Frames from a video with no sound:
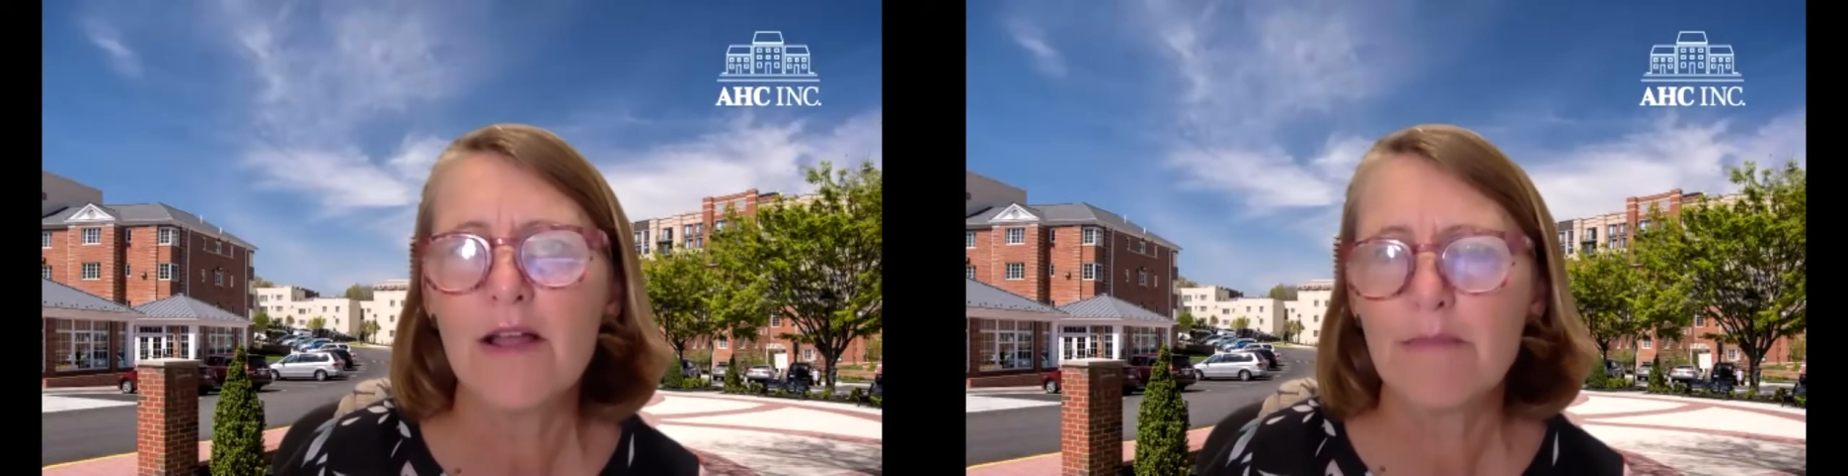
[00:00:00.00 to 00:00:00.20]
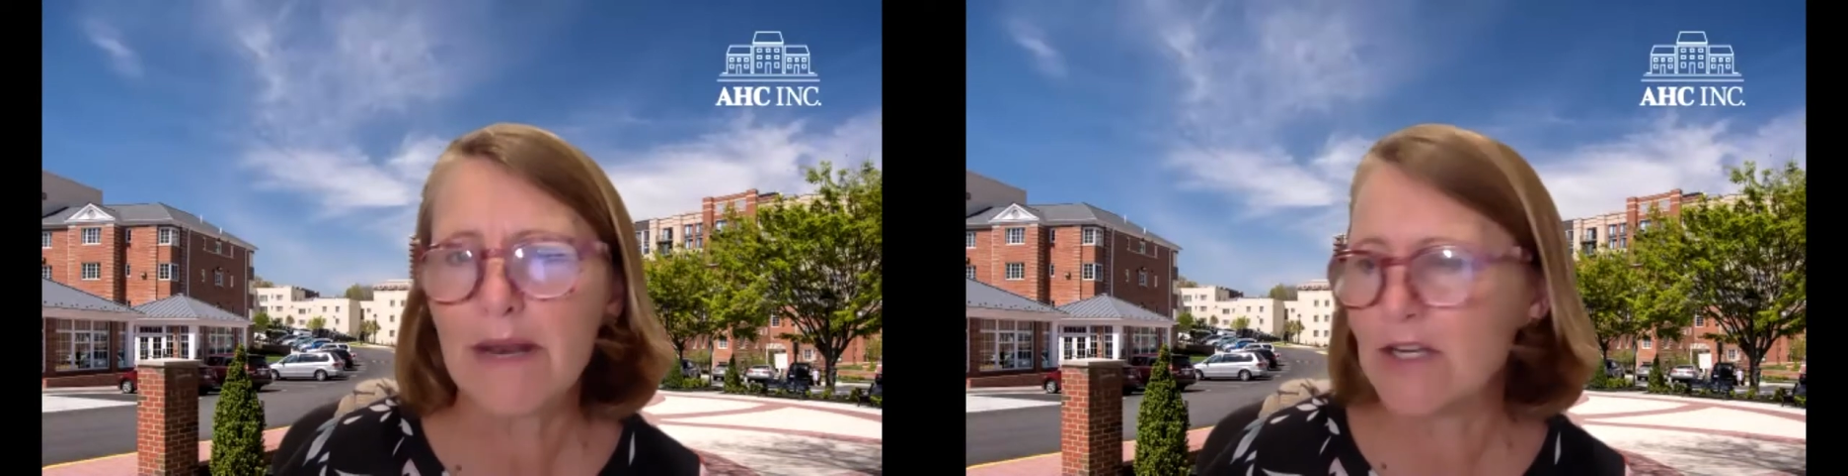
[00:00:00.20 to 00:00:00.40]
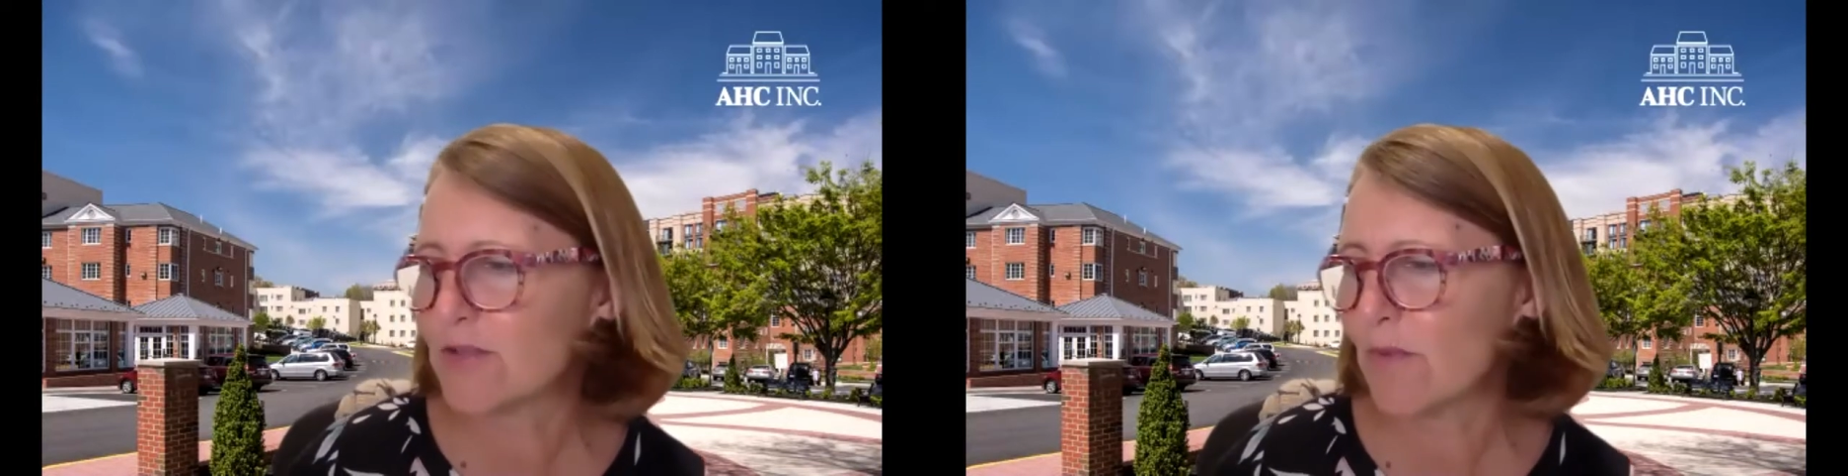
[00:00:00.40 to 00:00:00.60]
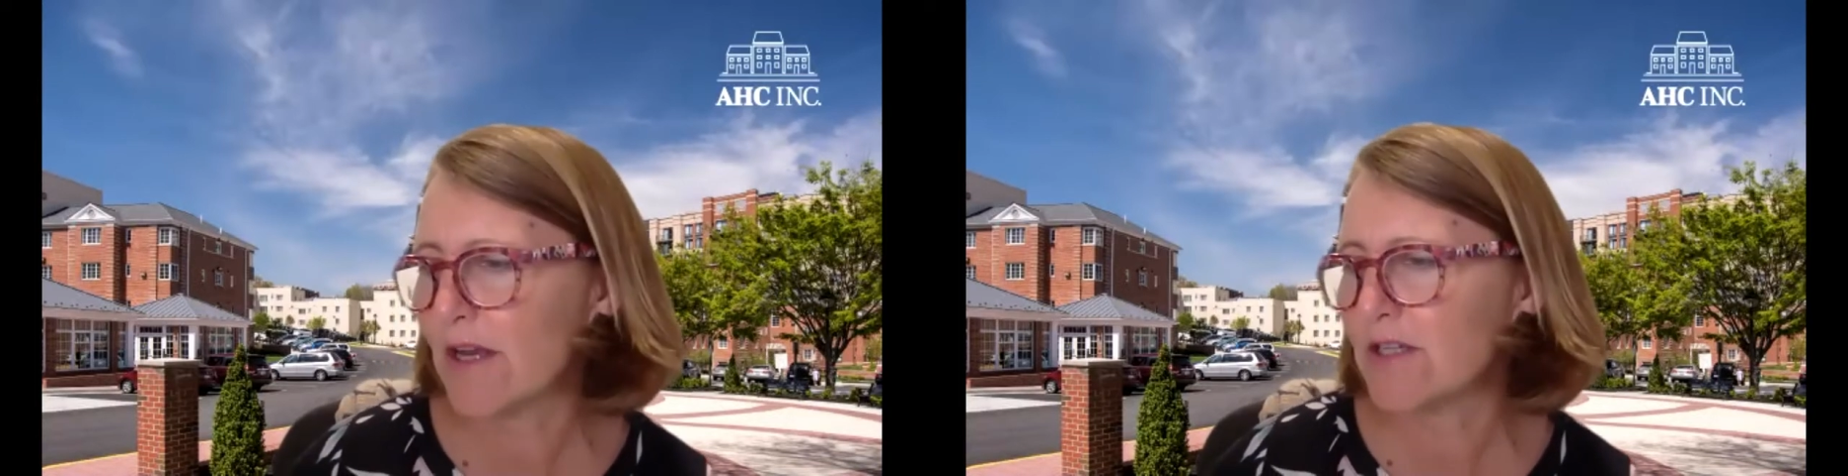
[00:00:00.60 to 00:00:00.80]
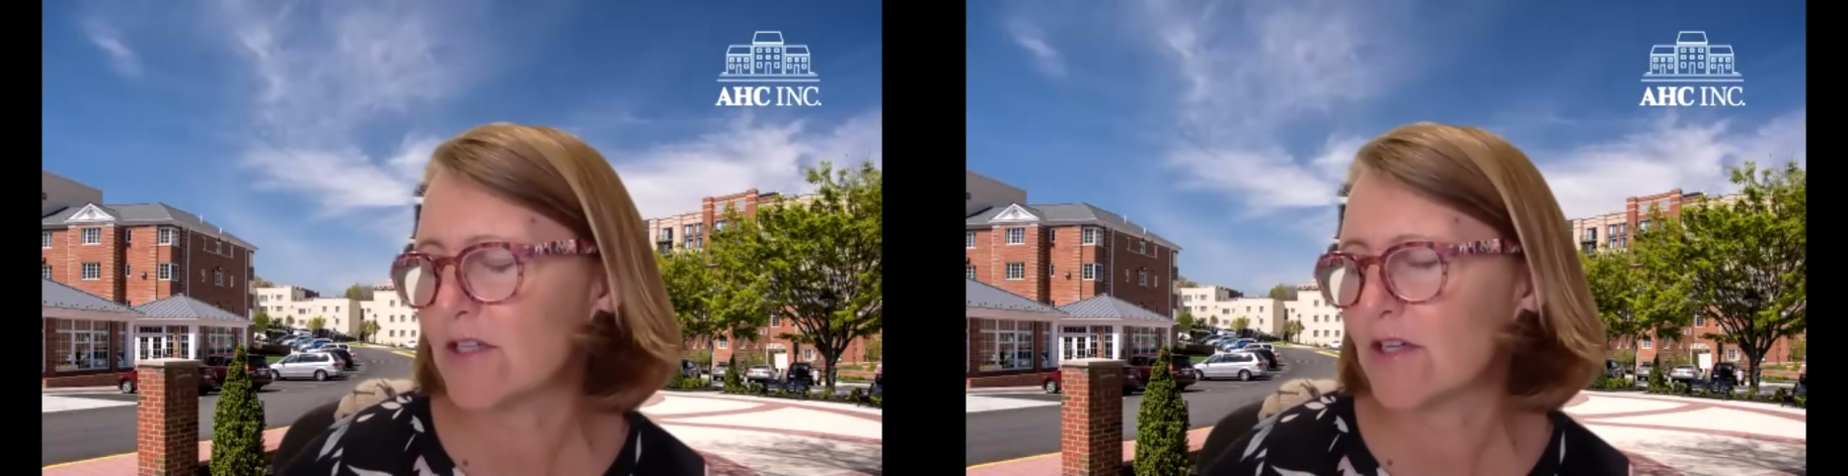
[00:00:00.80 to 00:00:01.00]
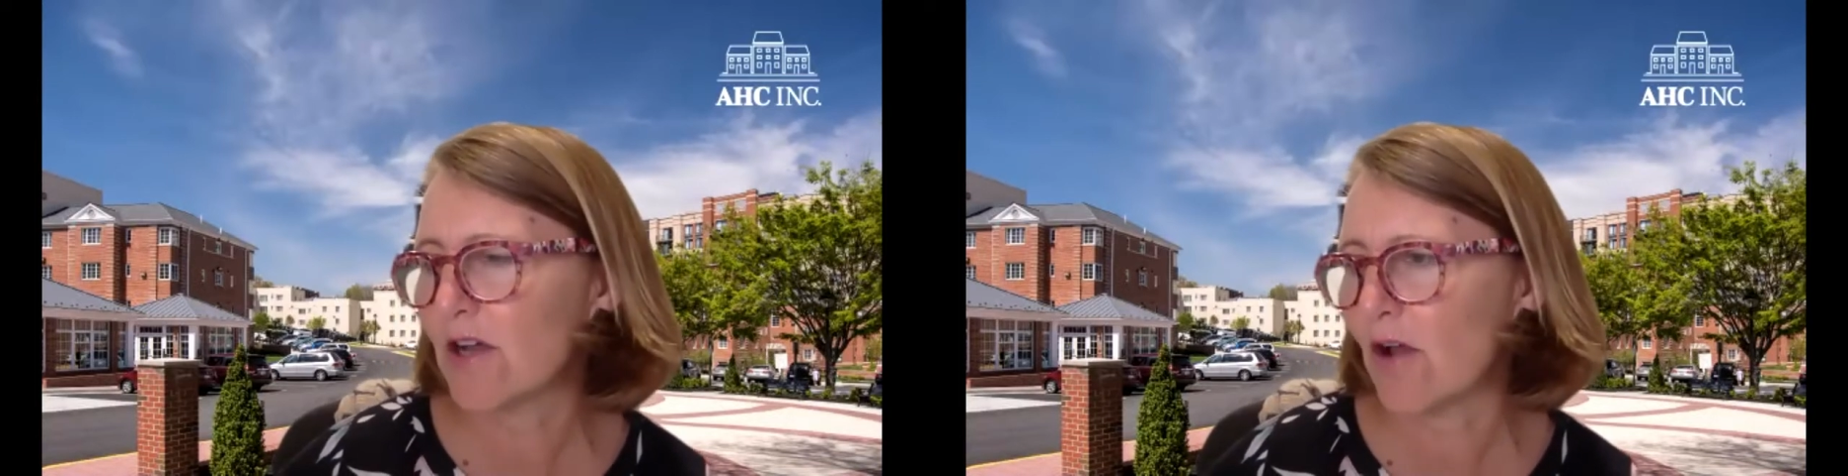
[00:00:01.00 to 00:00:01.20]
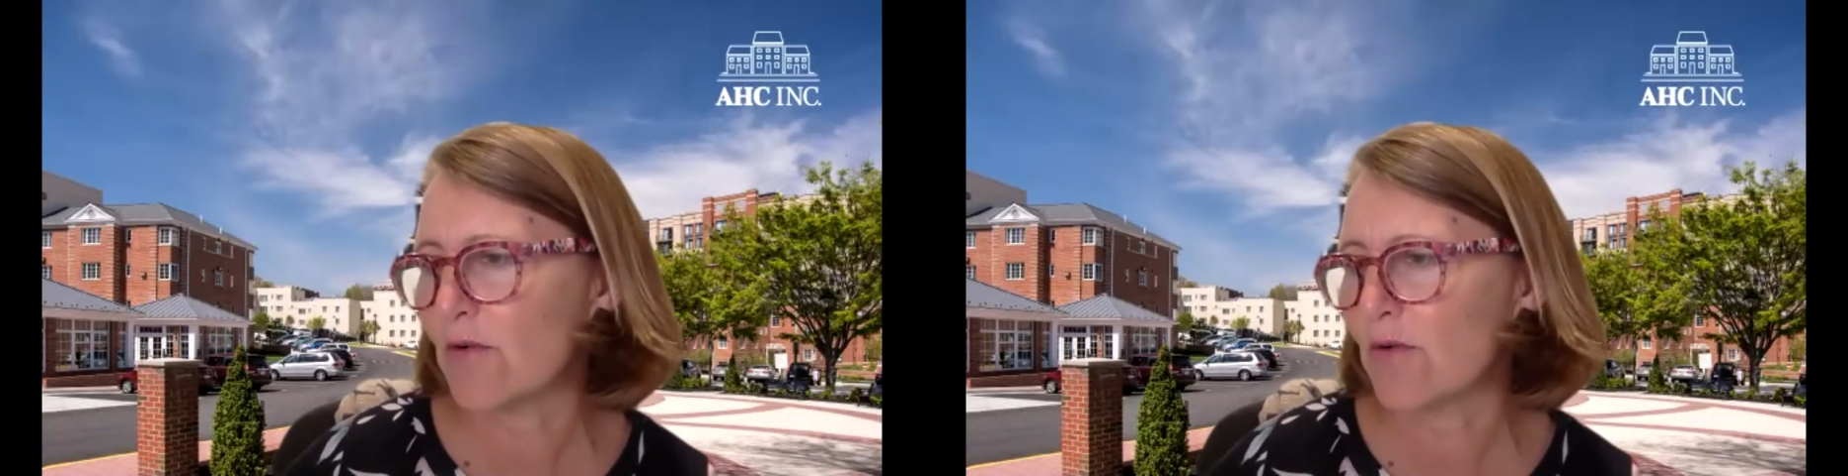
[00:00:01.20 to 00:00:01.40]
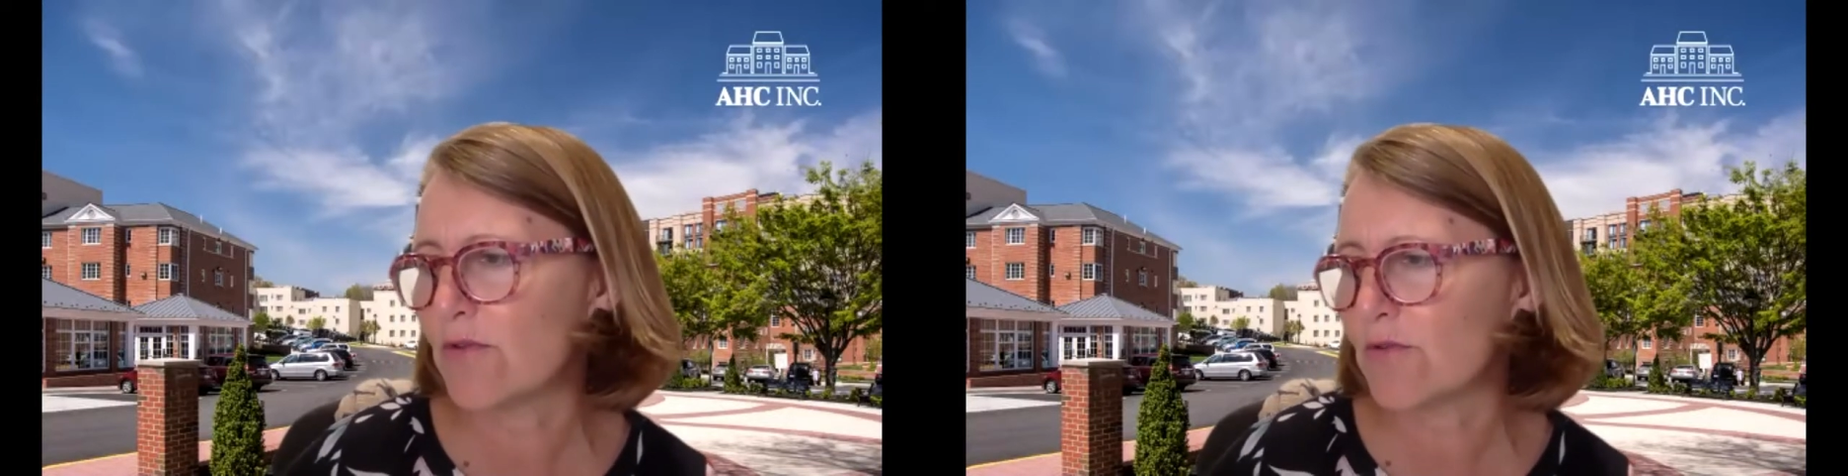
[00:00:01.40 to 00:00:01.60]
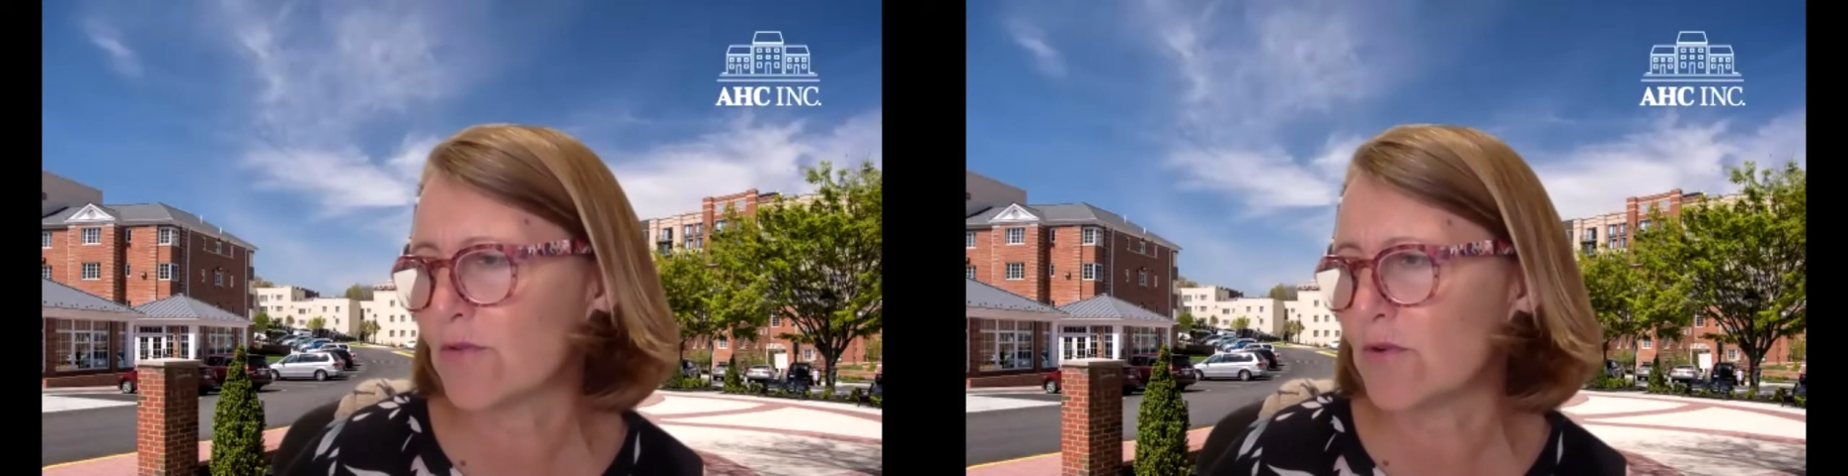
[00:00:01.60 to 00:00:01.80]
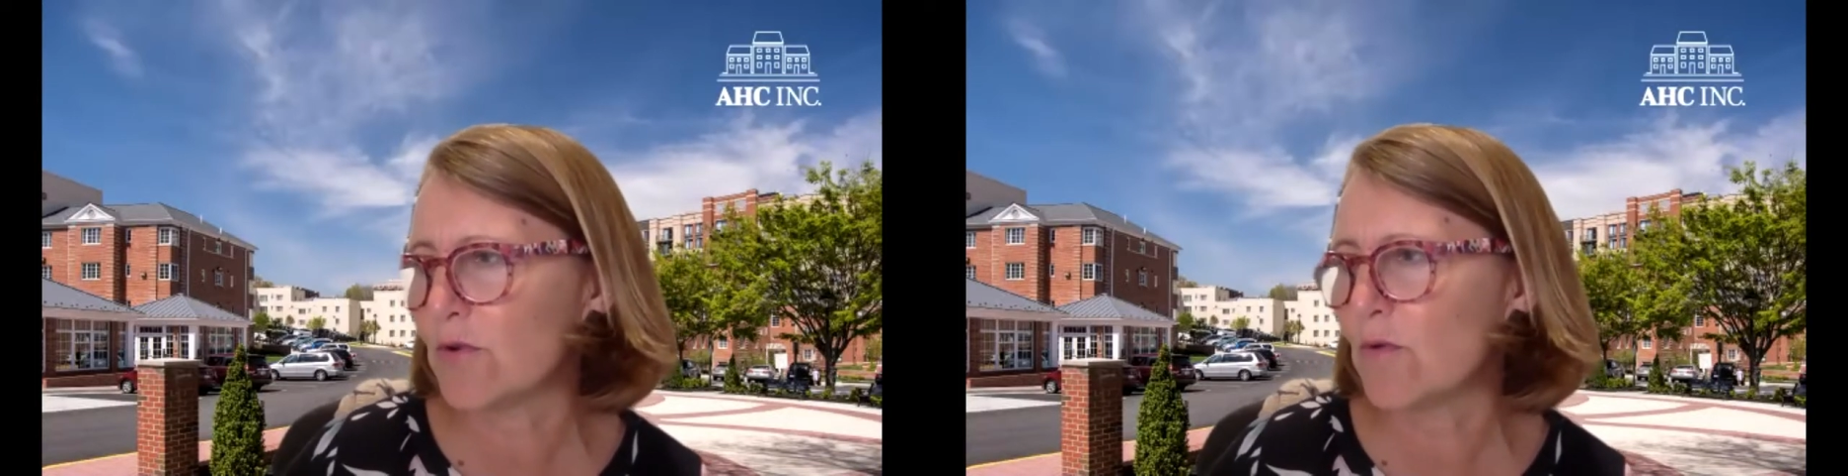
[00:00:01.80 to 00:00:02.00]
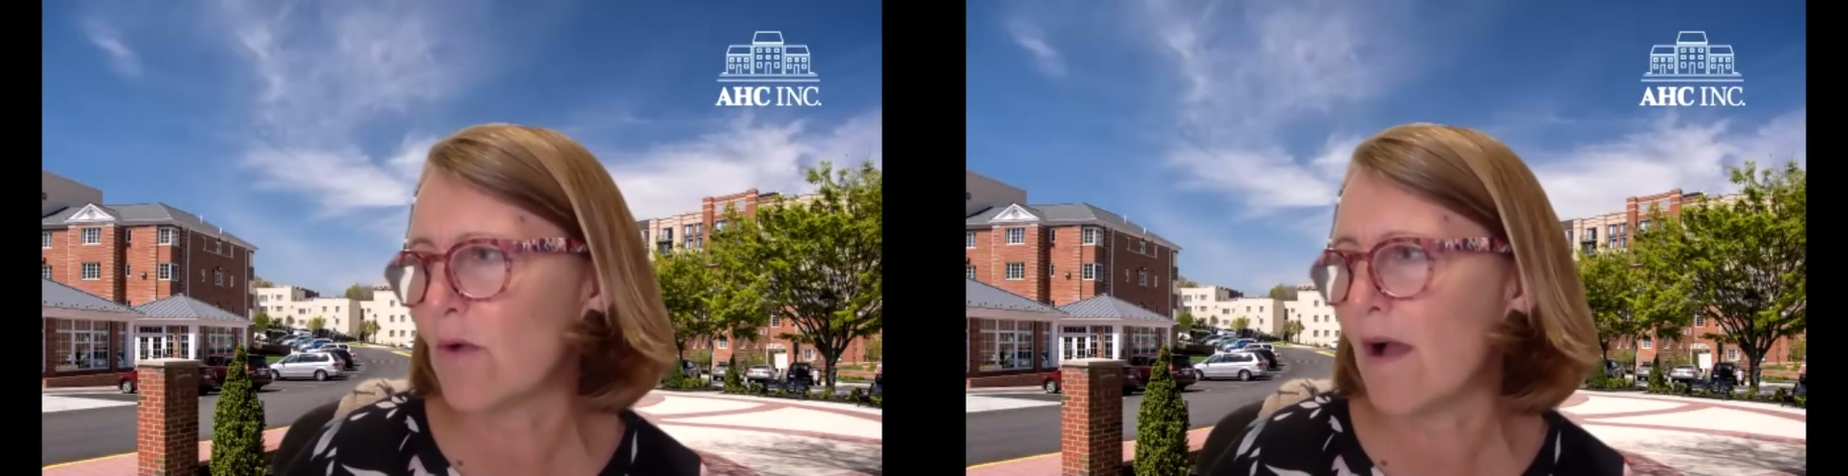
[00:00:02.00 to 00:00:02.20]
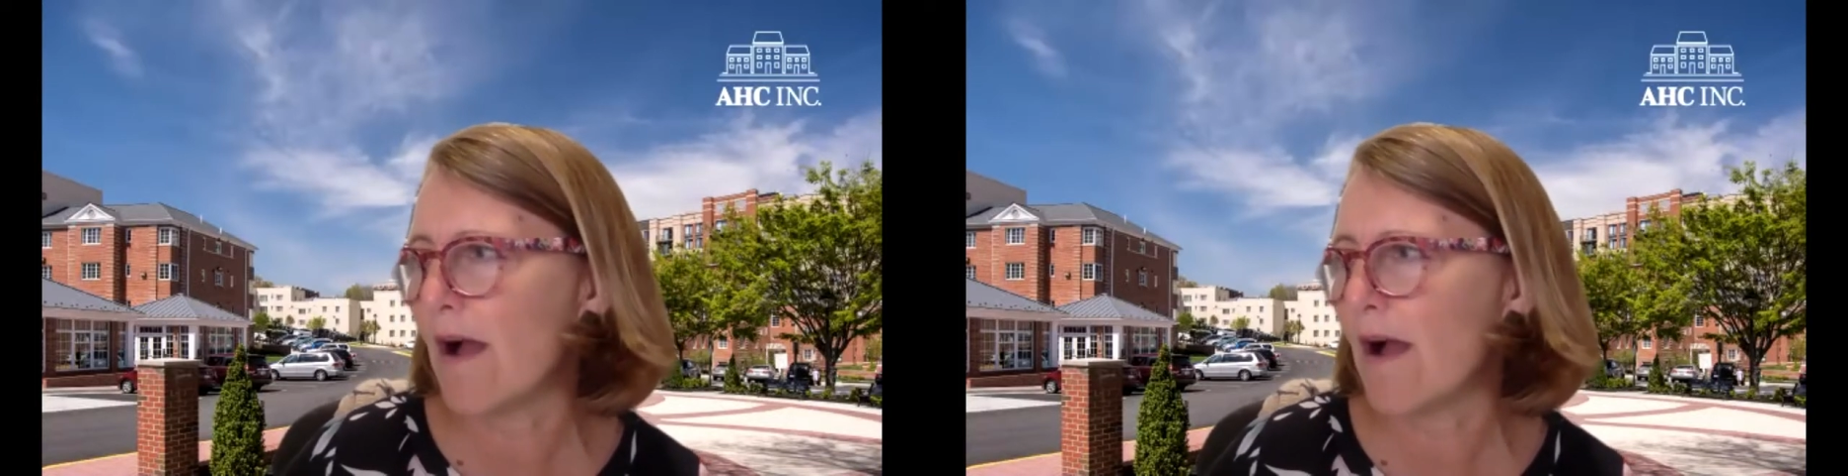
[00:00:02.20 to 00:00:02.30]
But I just wanted to go through